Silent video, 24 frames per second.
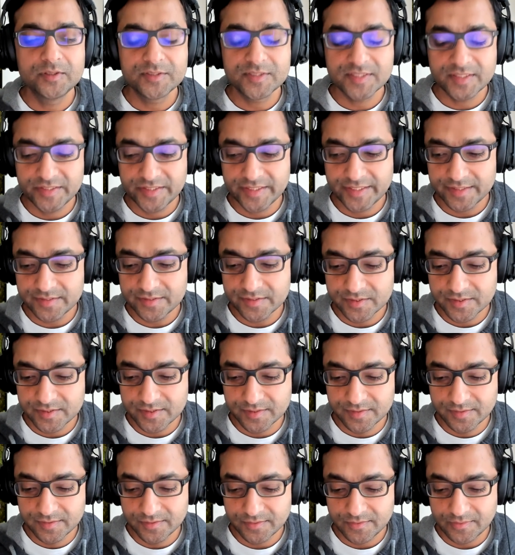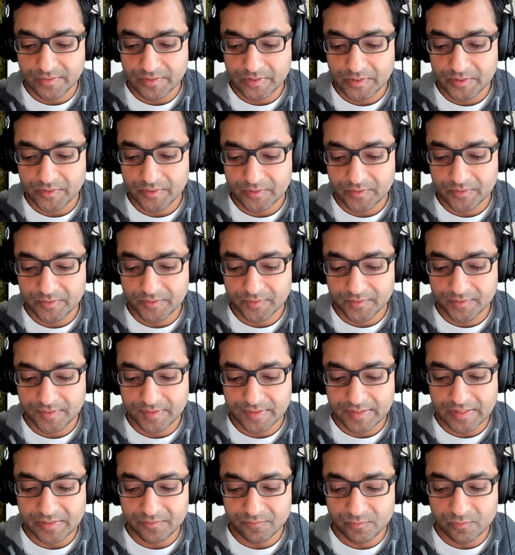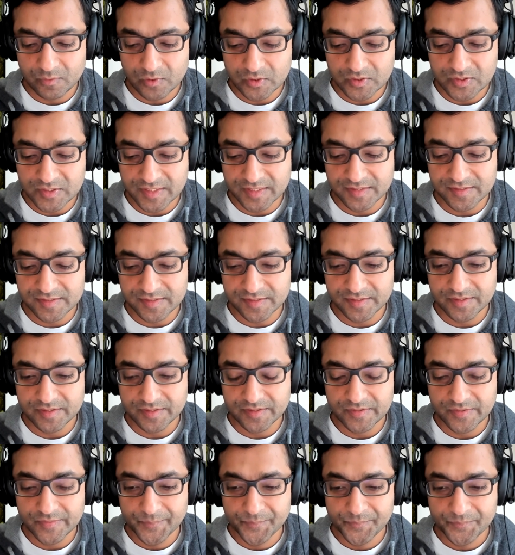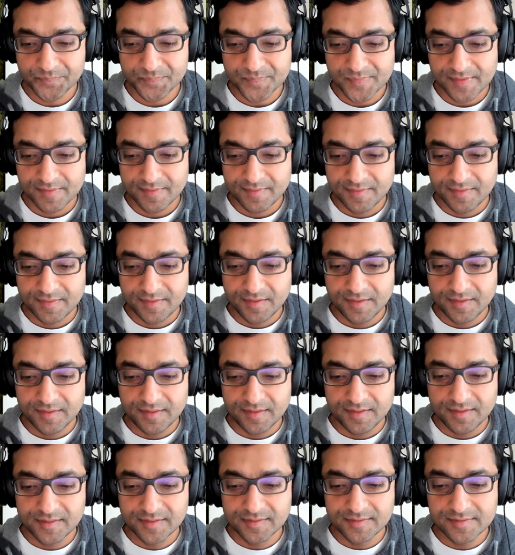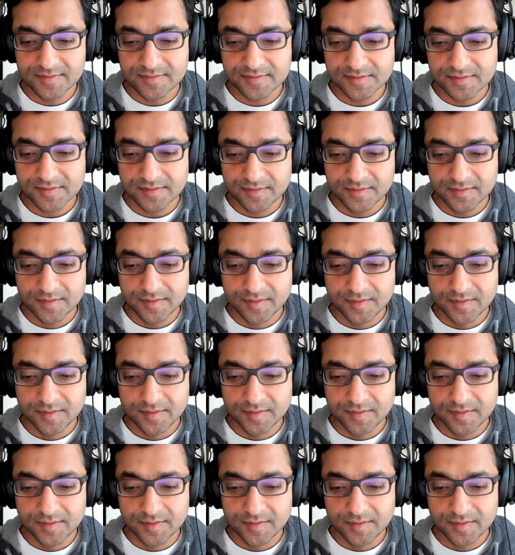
suggest uh, that folks consider is